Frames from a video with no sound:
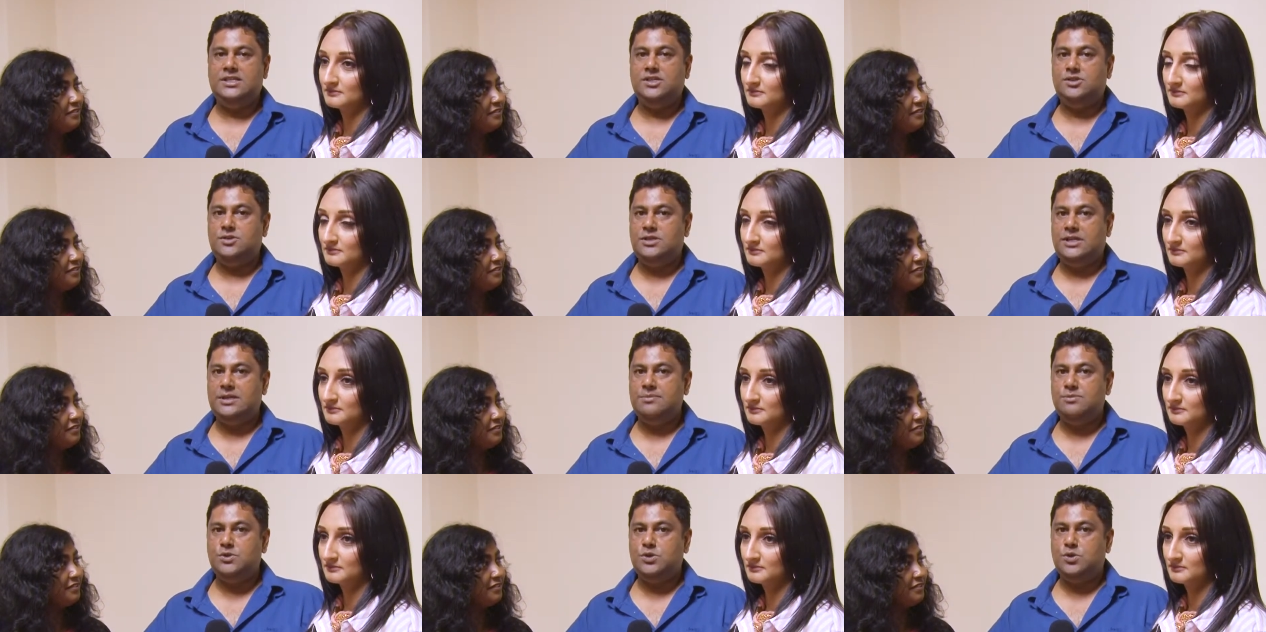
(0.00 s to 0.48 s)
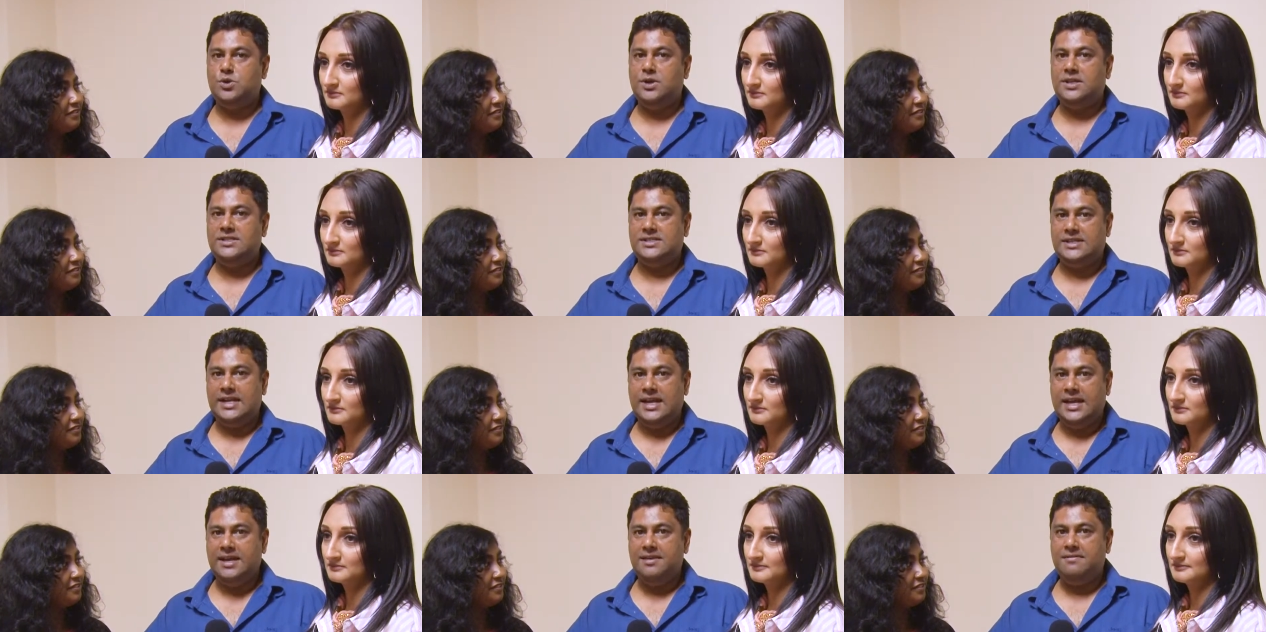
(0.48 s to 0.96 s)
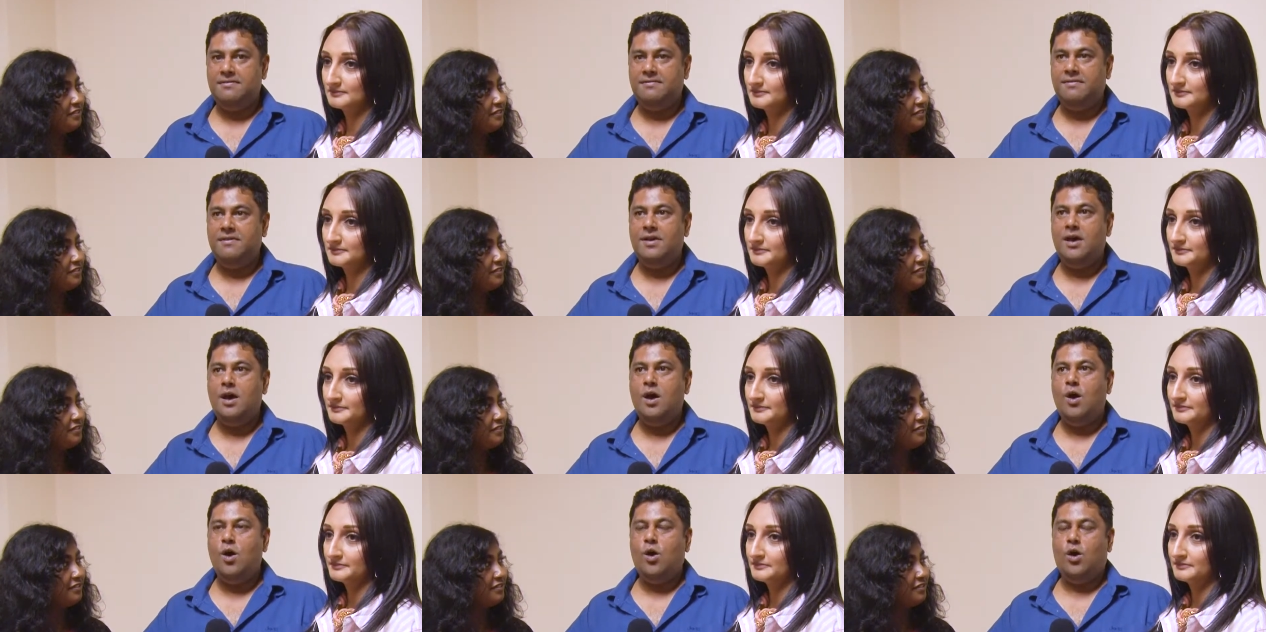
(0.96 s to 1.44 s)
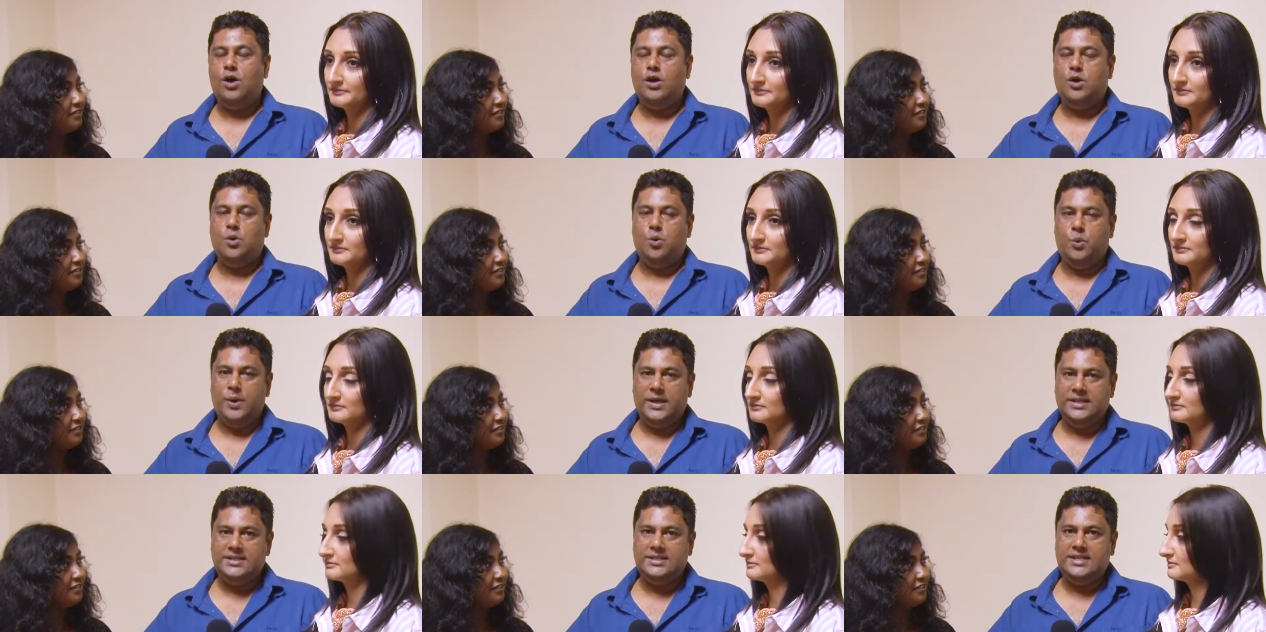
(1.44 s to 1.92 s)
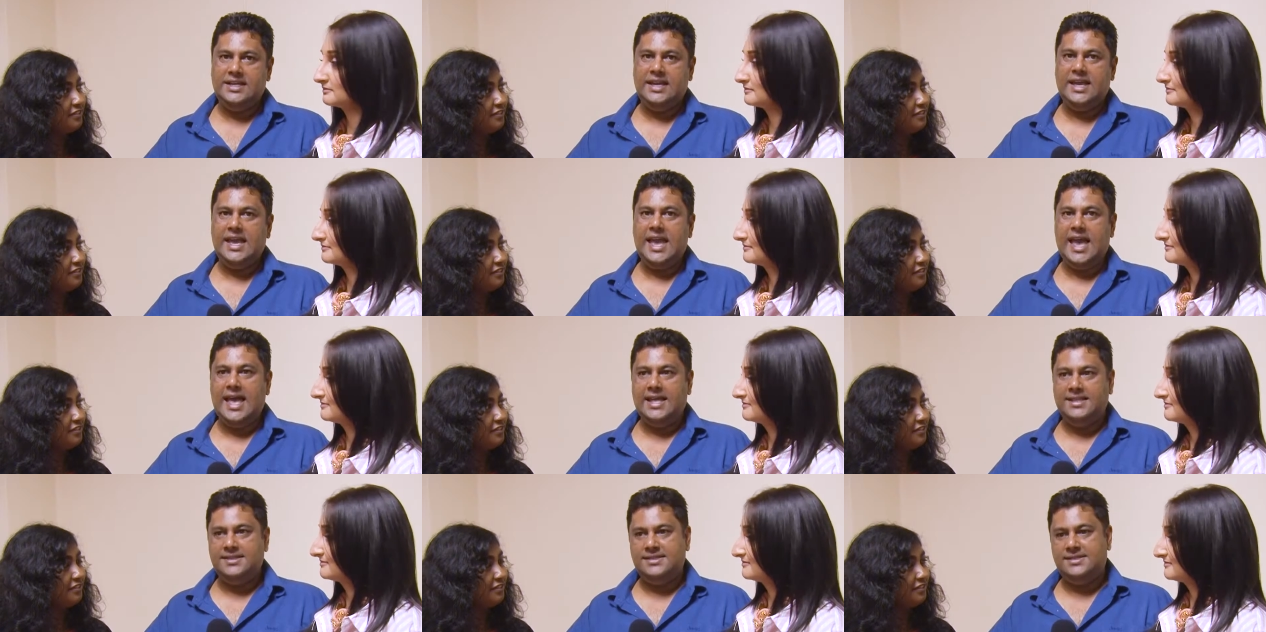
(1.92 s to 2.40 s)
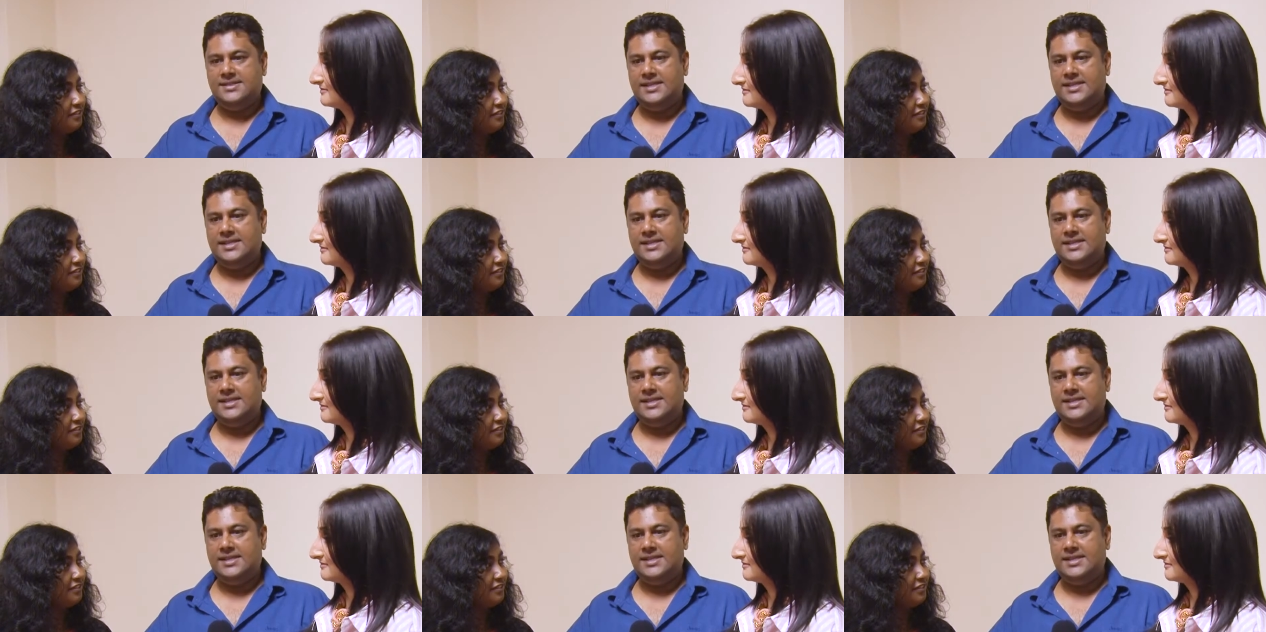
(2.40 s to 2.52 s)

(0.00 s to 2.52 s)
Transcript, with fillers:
Speaker 1: streams to us live on a wednesday and